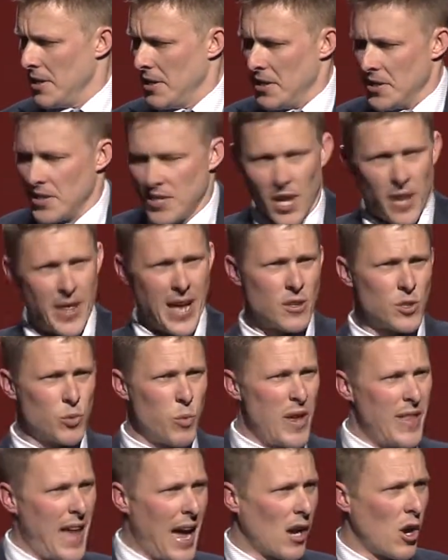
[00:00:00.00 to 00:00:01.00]
So that's
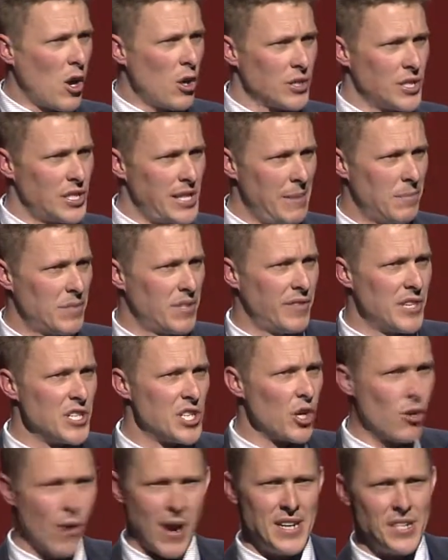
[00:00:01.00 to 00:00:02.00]
where that concept of
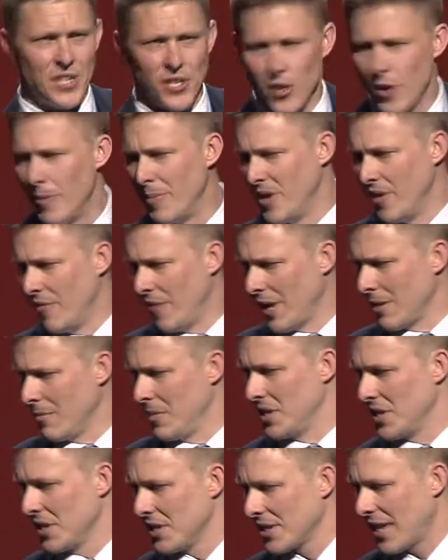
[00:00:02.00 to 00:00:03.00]
integrated urban
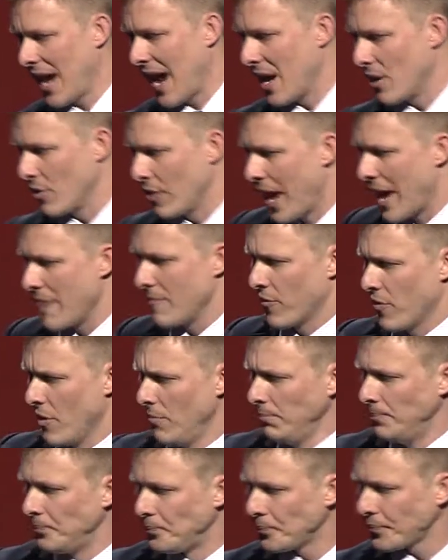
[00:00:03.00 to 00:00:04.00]
development at scale came
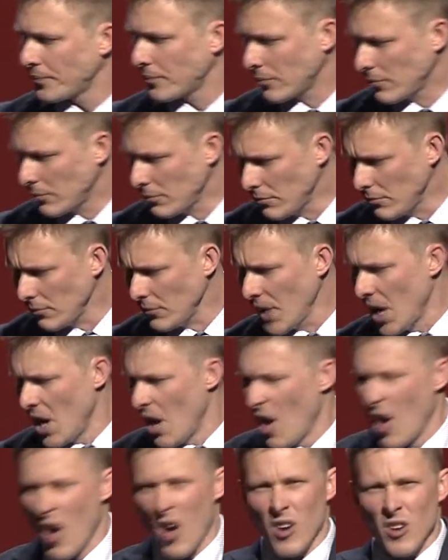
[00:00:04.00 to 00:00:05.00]
from.
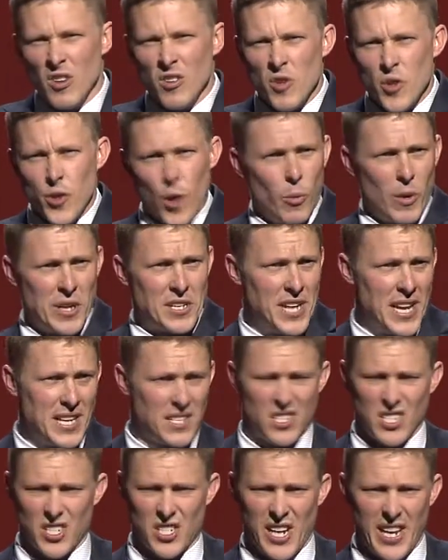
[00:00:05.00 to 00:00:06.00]
Thought we'd test
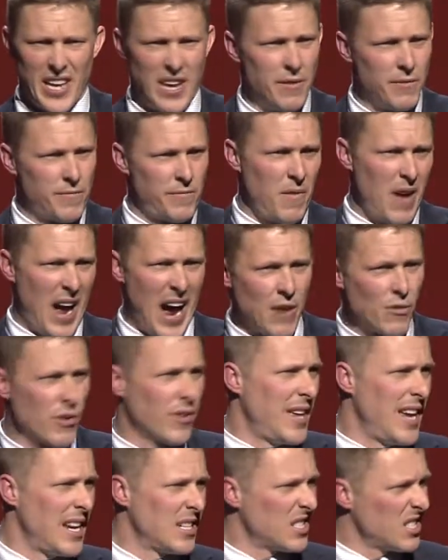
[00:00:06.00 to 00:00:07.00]
a city of
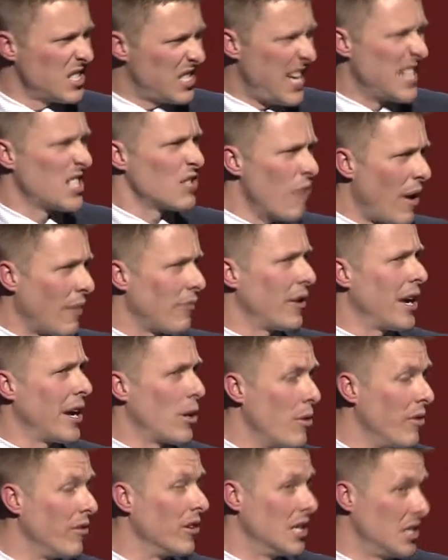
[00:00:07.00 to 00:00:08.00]
100,000, so that's roughly
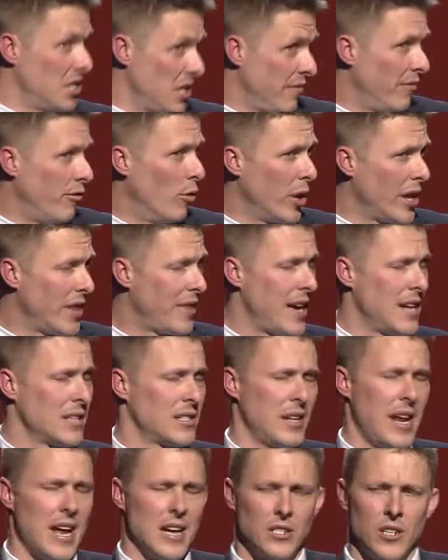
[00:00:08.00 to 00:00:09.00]
equivalent to the
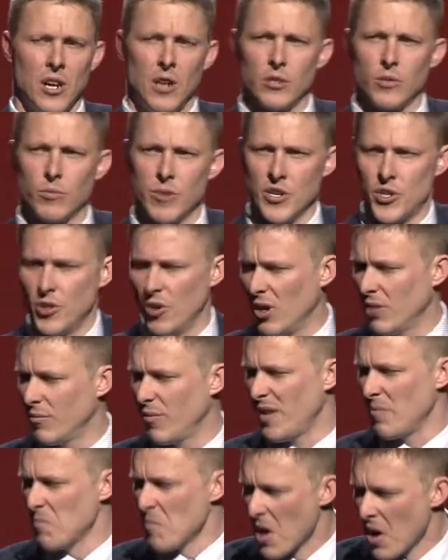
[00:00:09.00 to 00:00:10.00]
40,000 households we're short.
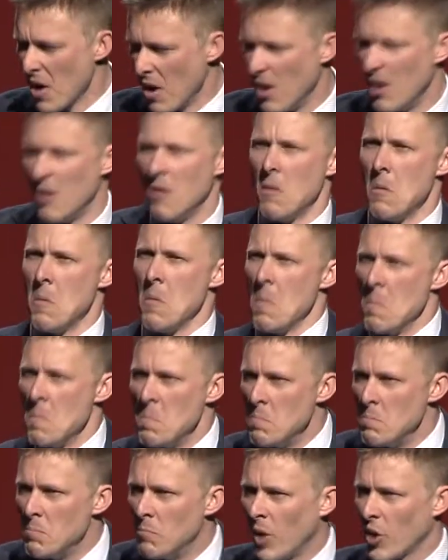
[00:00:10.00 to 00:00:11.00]
We
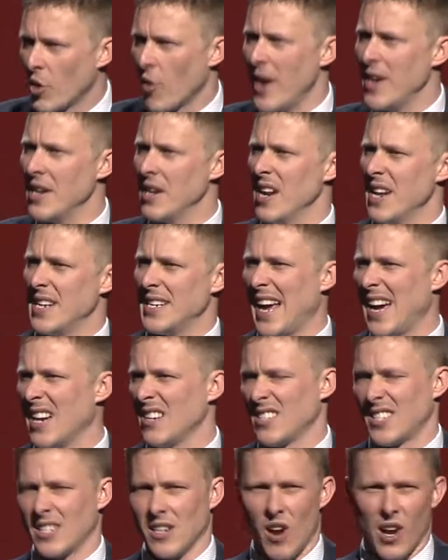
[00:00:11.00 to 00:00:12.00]
moderated it down
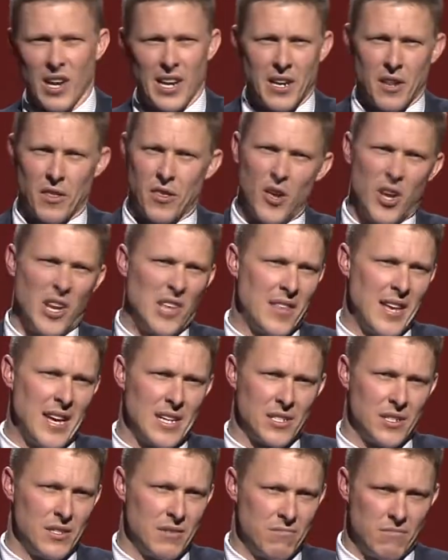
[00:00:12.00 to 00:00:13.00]
slightly to
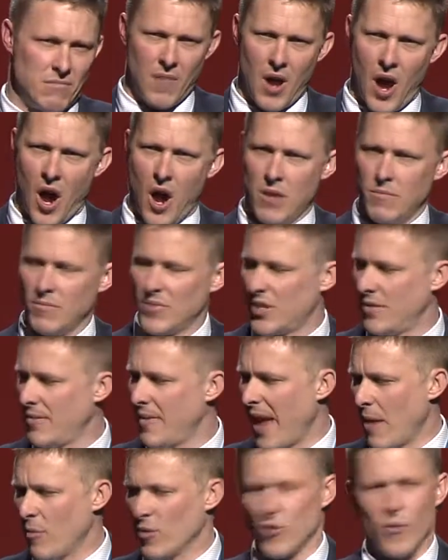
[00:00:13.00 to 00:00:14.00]
30,000 homes, and
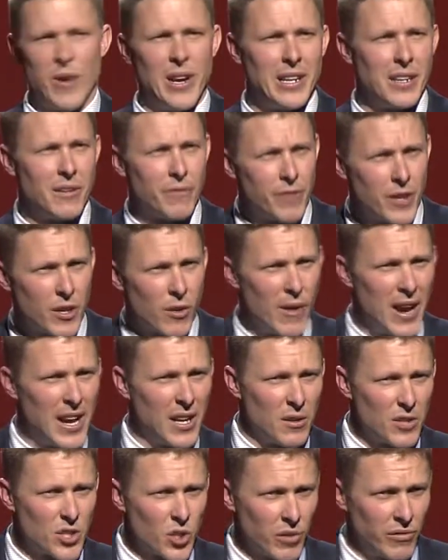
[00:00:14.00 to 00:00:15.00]
that was really to fit around
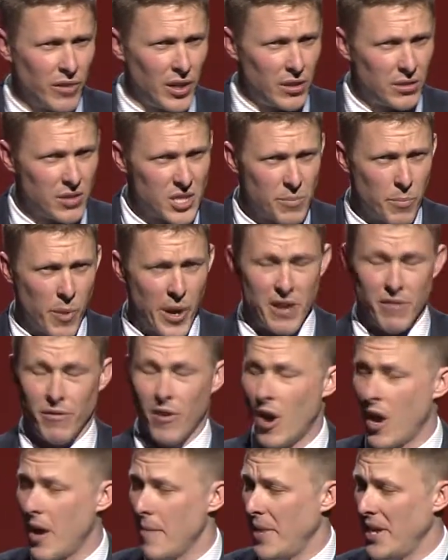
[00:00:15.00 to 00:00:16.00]
a sort of a spread of
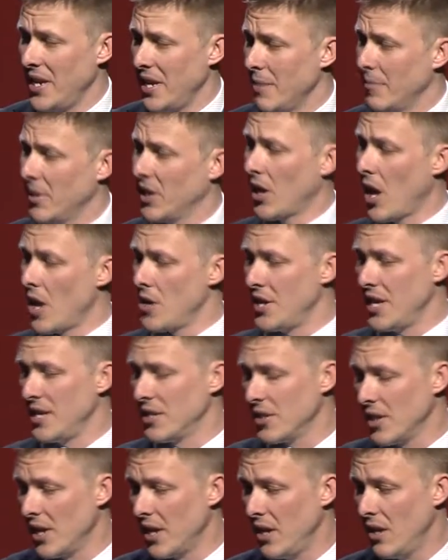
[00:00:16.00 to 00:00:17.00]
high, medium and low
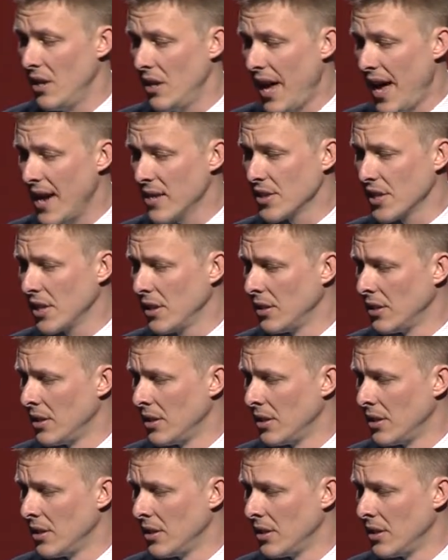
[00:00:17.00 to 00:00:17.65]
density housing.